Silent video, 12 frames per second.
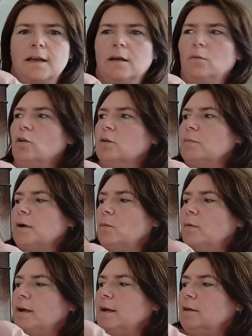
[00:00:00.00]
and I worked my
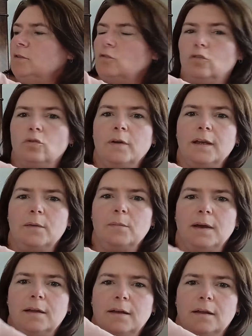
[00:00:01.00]
way to
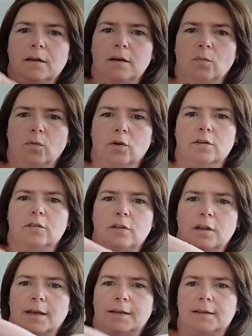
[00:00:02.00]
him and then
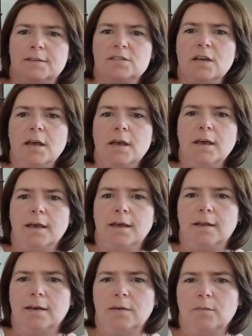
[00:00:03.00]
worked like this,
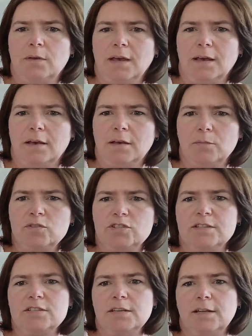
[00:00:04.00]
and I am
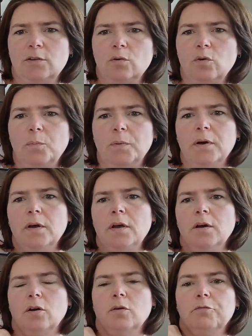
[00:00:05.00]
stitching in a hoop
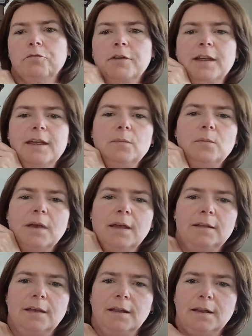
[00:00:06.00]
or frame,
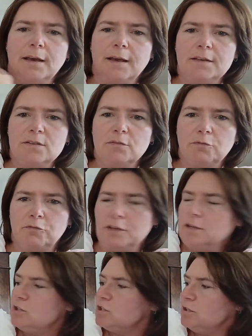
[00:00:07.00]
and then I
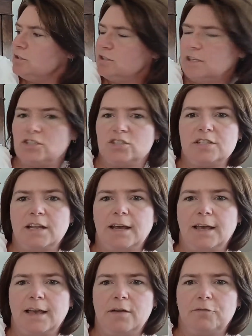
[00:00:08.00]
finish the stitches that
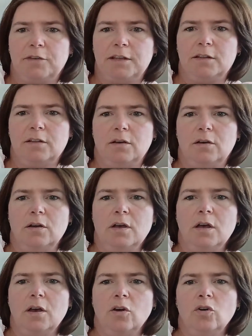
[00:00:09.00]
I have in the
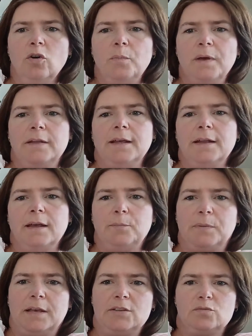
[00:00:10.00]
hoop, and then I
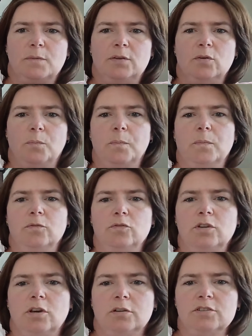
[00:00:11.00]
place my hoop
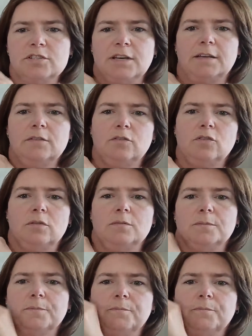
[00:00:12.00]
to the other side. So